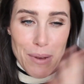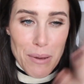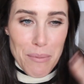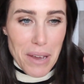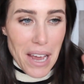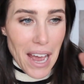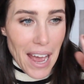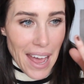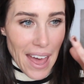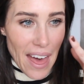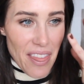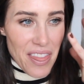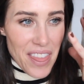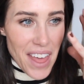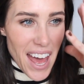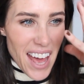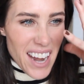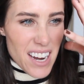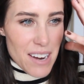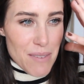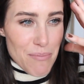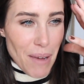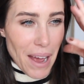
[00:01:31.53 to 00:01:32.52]
Maybe I had
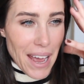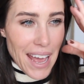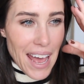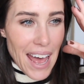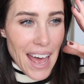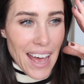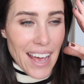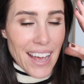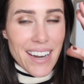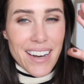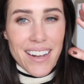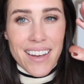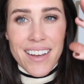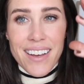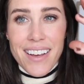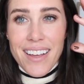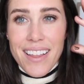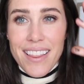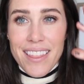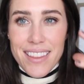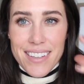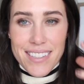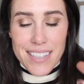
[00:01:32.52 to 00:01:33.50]
that in my head,
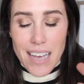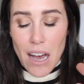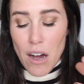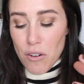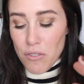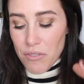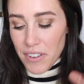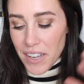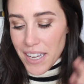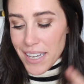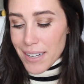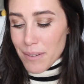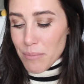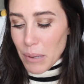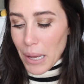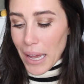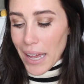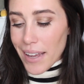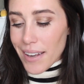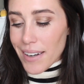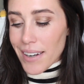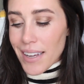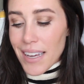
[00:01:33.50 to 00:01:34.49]
this outfit,
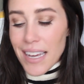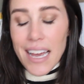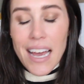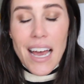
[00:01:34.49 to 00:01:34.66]
but